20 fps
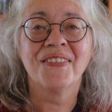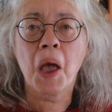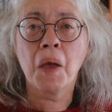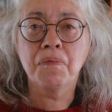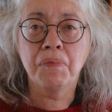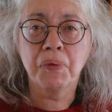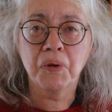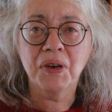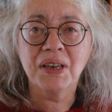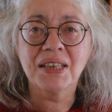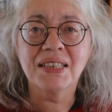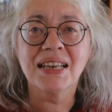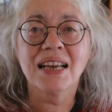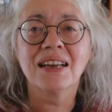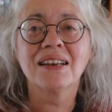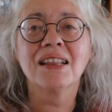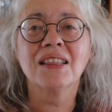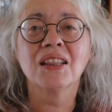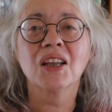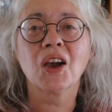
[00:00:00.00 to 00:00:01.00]
And put it
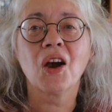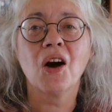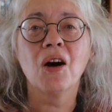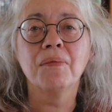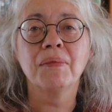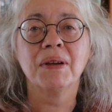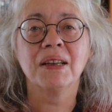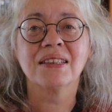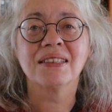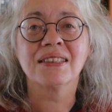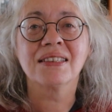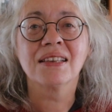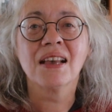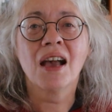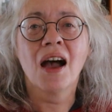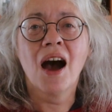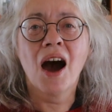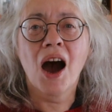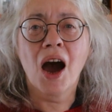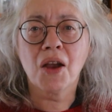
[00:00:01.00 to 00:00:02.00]
down in the comments.
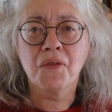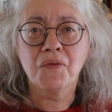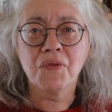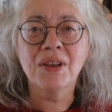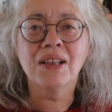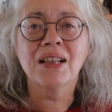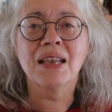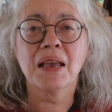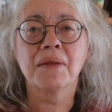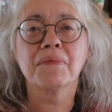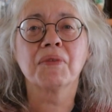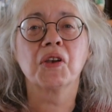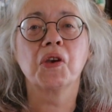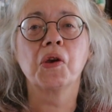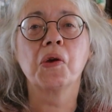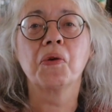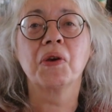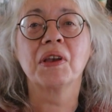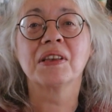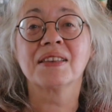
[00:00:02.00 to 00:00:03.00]
I really am
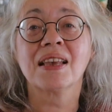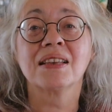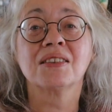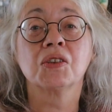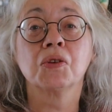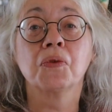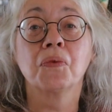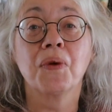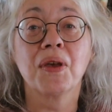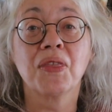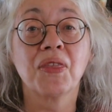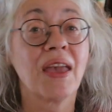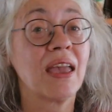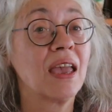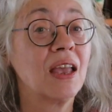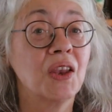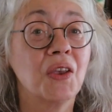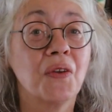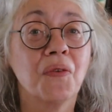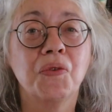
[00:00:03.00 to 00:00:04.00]
curious as to whether
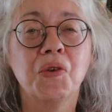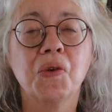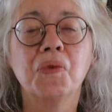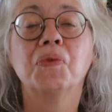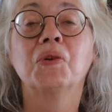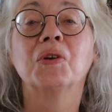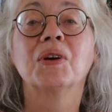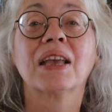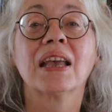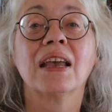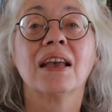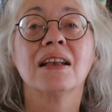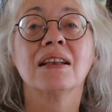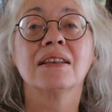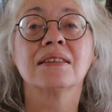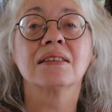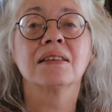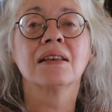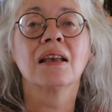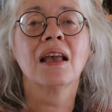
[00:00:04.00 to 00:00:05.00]
any of you will
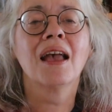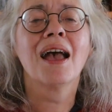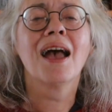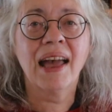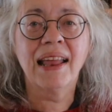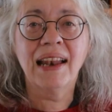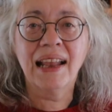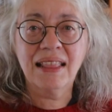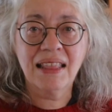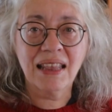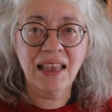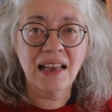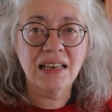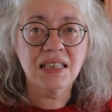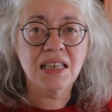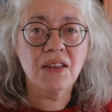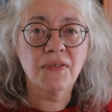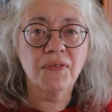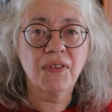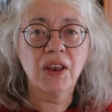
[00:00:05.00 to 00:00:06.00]
guess. And at the
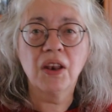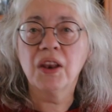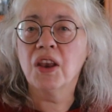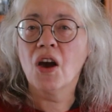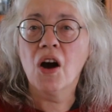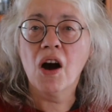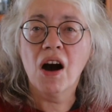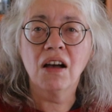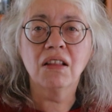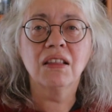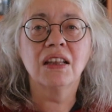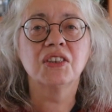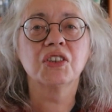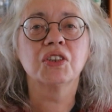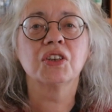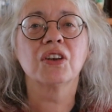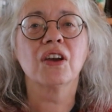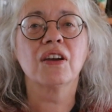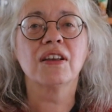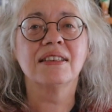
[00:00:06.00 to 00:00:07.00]
end of the video, I'll
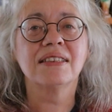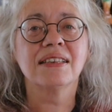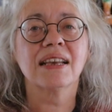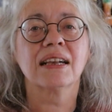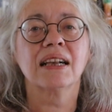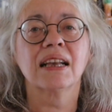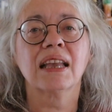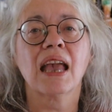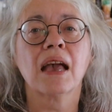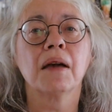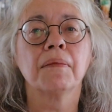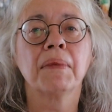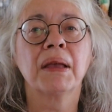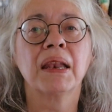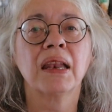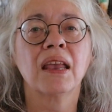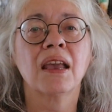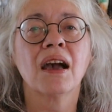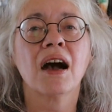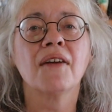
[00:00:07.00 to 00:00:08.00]
let you know exactly how
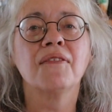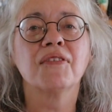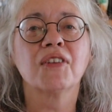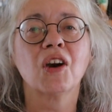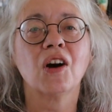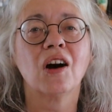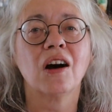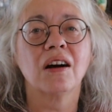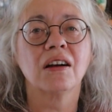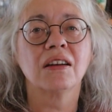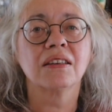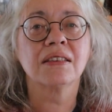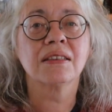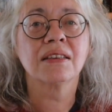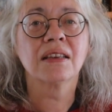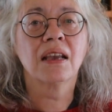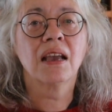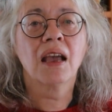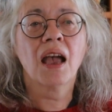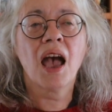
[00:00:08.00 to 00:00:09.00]
many I've got.
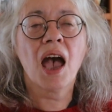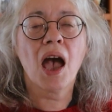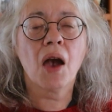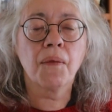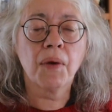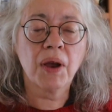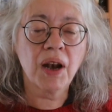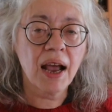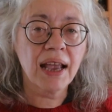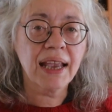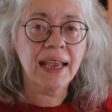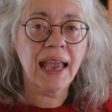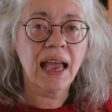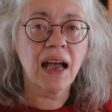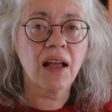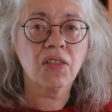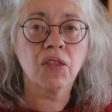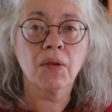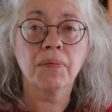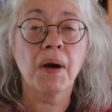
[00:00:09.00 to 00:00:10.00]
And when I
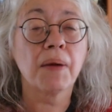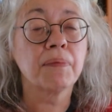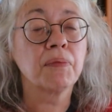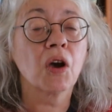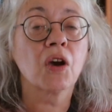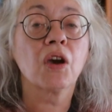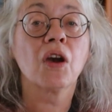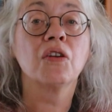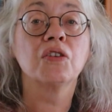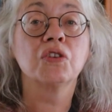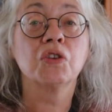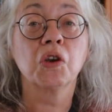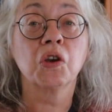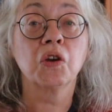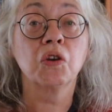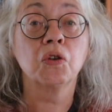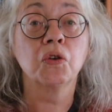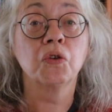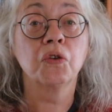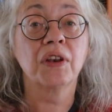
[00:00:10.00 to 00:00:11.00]
count them, I'm not going to
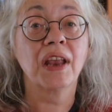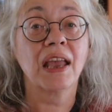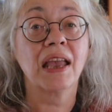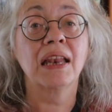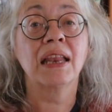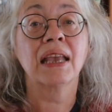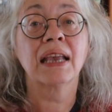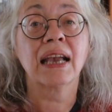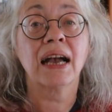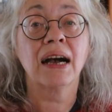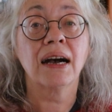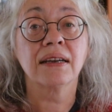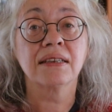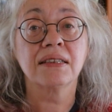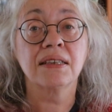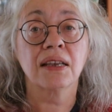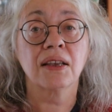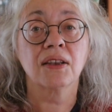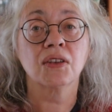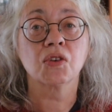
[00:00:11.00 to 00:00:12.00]
include any
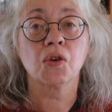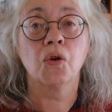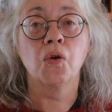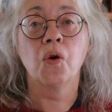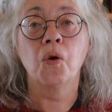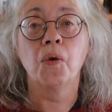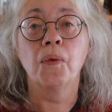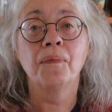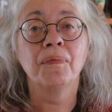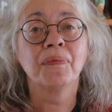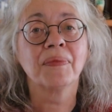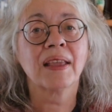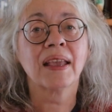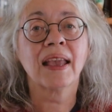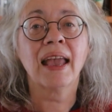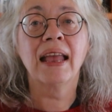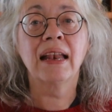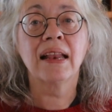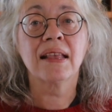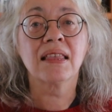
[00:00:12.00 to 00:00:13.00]
cuttings or
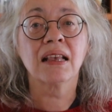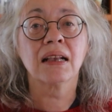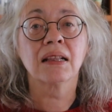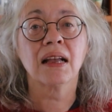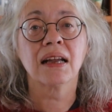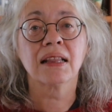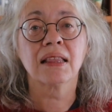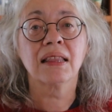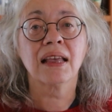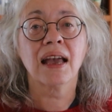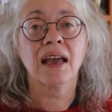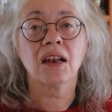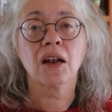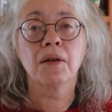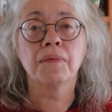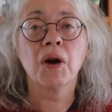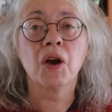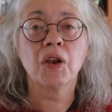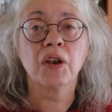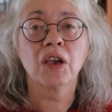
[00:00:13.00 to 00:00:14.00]
anything like that.
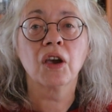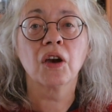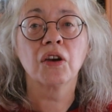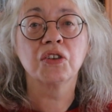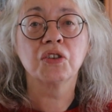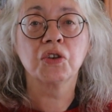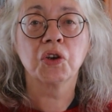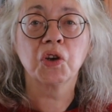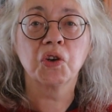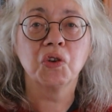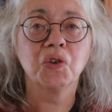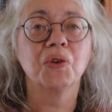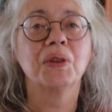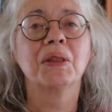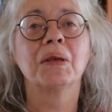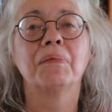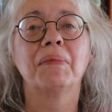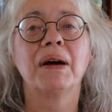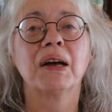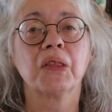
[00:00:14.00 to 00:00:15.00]
I'm only going to
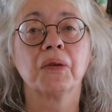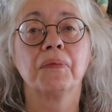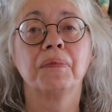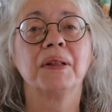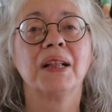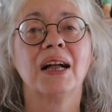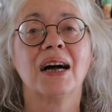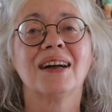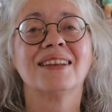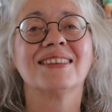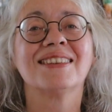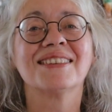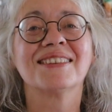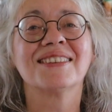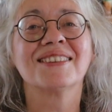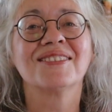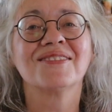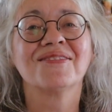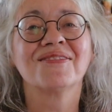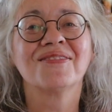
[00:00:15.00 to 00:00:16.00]
include the mother
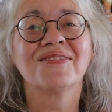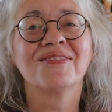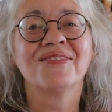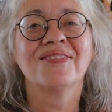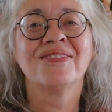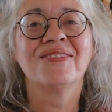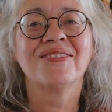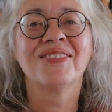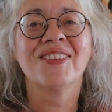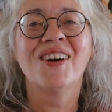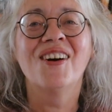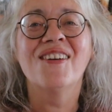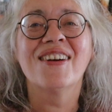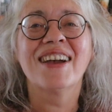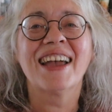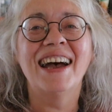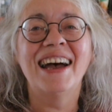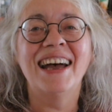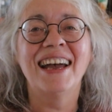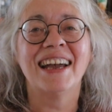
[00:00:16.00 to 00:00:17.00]
plants.
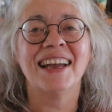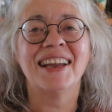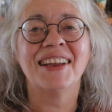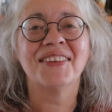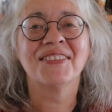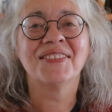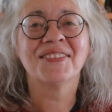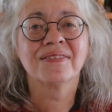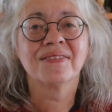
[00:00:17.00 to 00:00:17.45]
Okay.